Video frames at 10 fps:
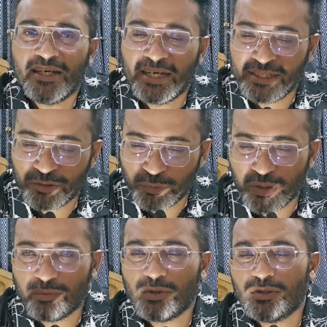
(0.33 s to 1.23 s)
Hey there, good
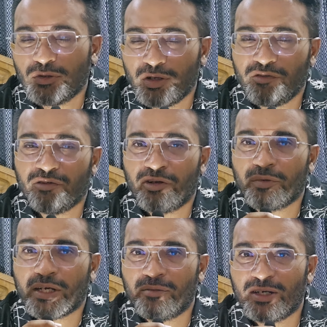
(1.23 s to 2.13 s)
people. Good evening
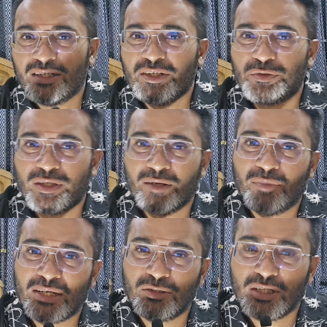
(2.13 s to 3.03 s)
from Dhaka, Bangladesh. Welcome
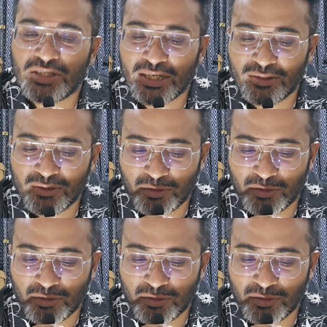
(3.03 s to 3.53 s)
back to the channel.